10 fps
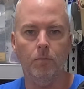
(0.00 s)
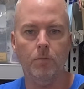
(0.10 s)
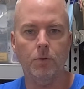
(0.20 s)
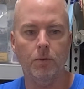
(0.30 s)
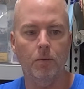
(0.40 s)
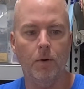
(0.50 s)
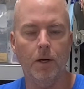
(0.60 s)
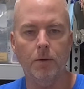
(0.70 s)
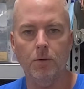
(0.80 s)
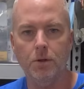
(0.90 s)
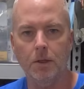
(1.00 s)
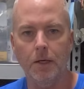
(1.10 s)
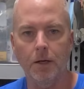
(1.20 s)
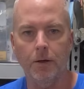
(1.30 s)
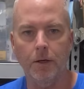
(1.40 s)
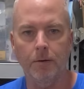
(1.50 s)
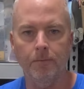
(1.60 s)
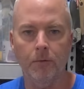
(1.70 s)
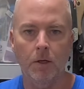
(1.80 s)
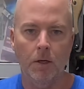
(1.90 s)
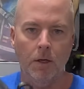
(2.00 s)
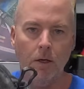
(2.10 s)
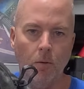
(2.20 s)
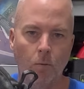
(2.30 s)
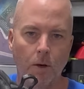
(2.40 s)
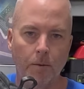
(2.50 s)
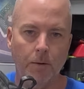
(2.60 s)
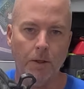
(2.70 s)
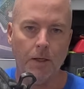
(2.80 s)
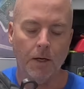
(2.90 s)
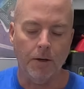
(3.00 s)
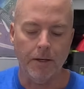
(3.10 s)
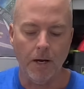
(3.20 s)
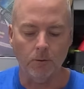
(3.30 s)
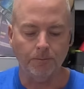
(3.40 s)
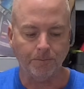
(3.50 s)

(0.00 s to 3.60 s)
sort of what I used to carry and what I'm going to carry now.